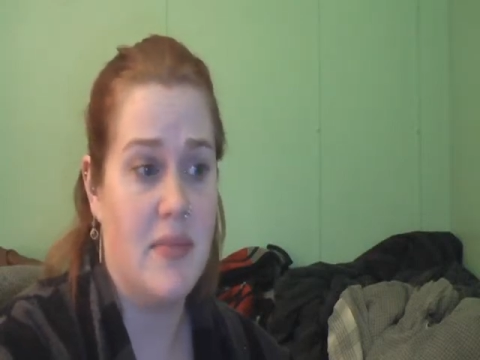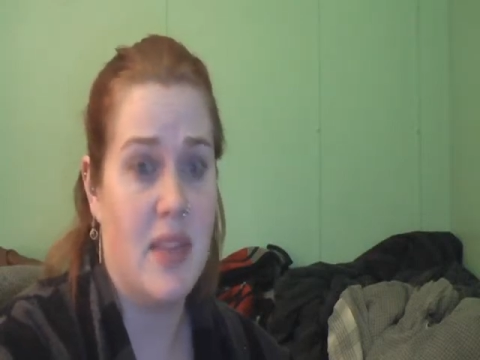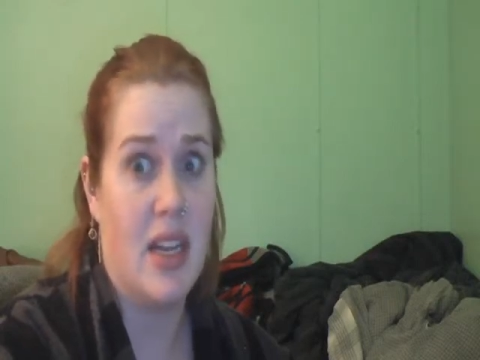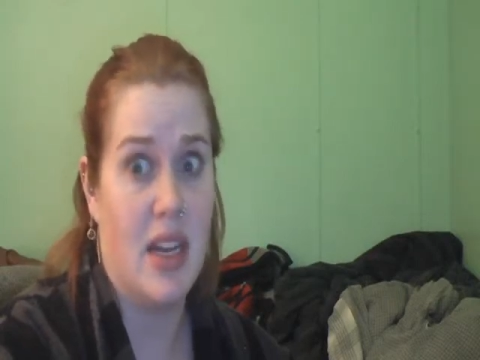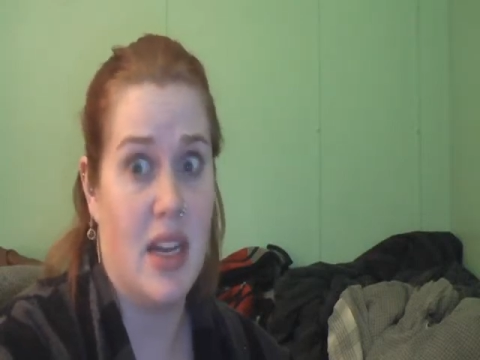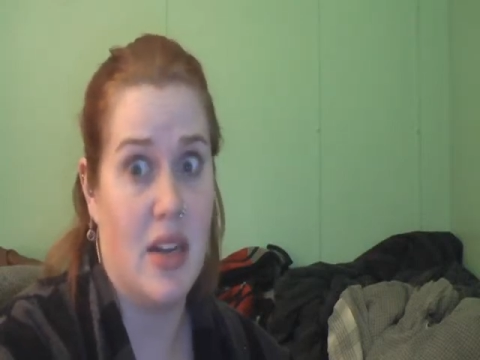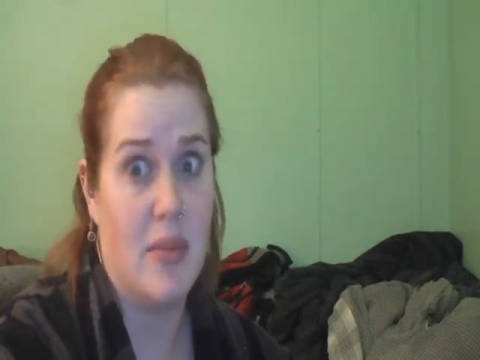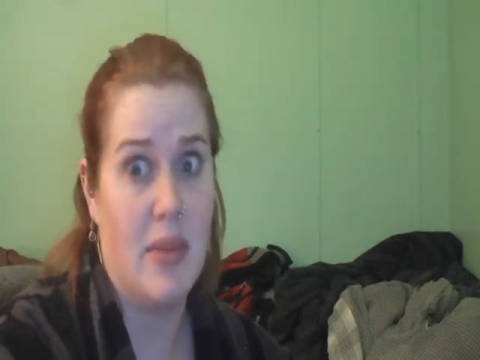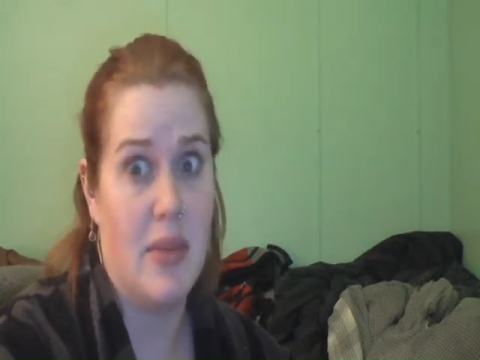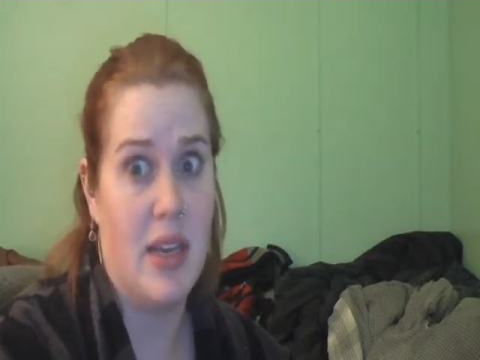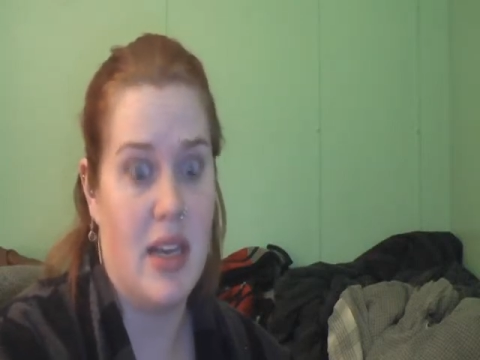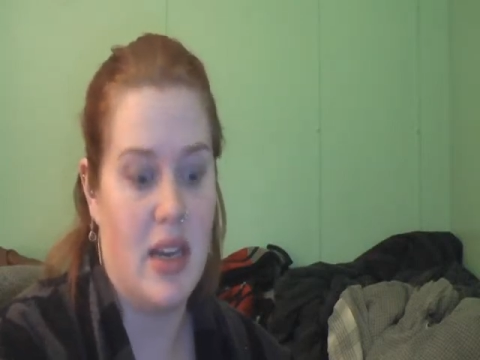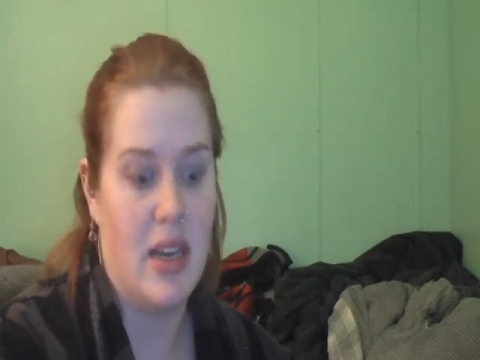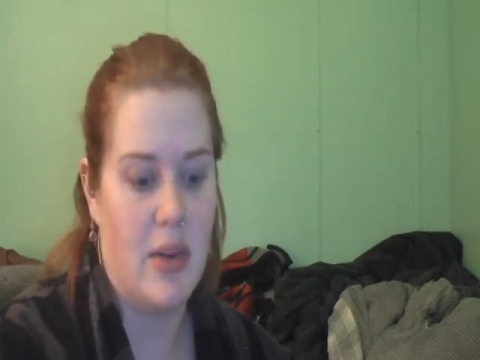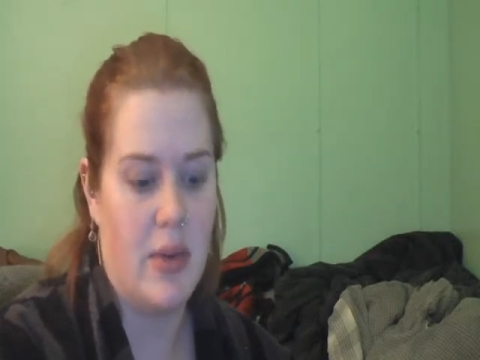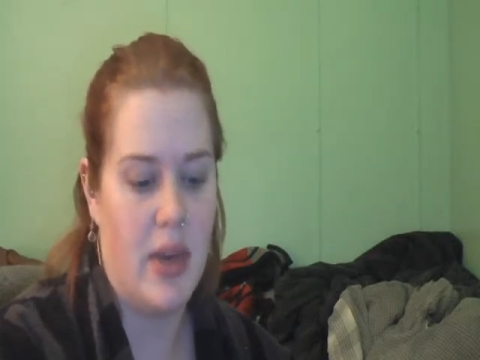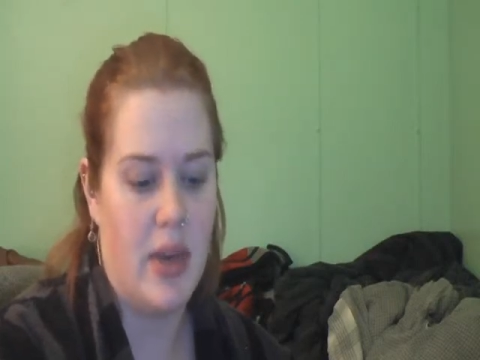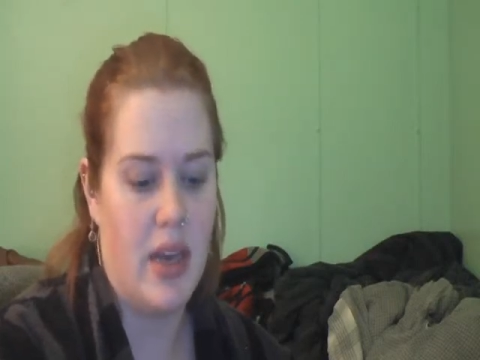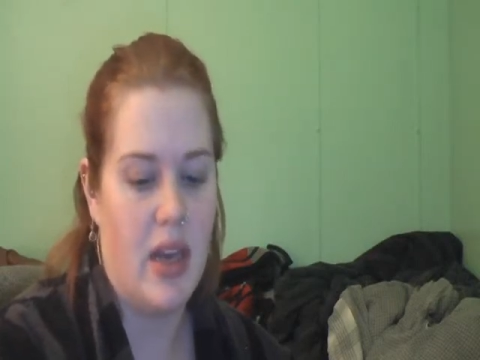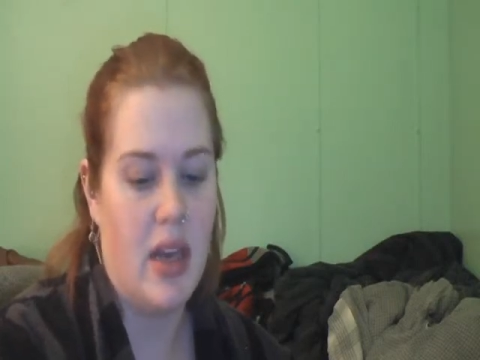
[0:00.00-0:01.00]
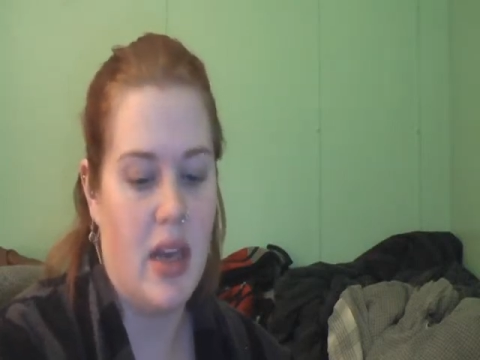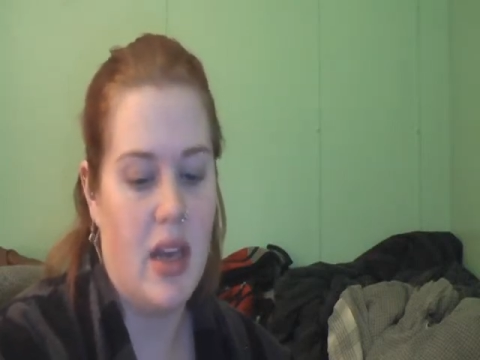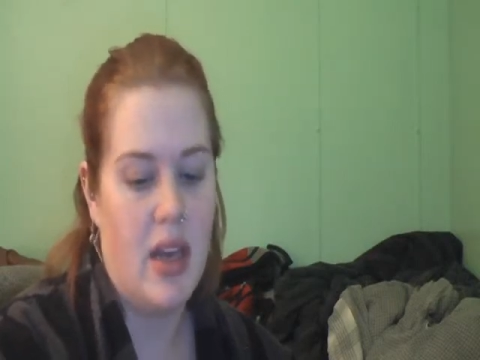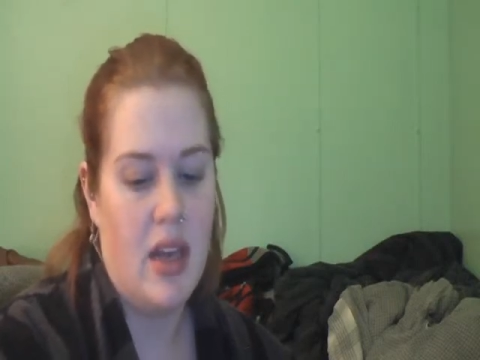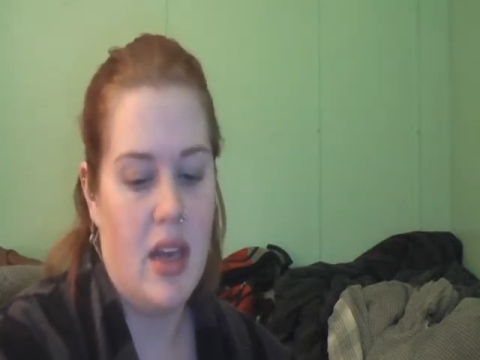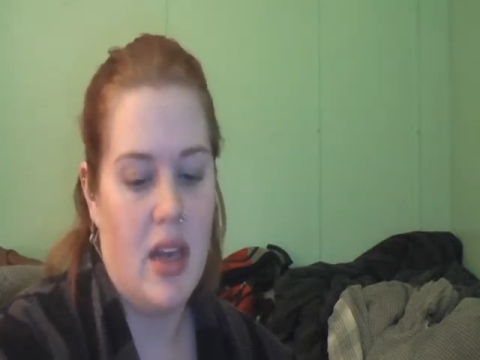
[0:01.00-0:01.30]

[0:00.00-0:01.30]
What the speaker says: it'll be in a week.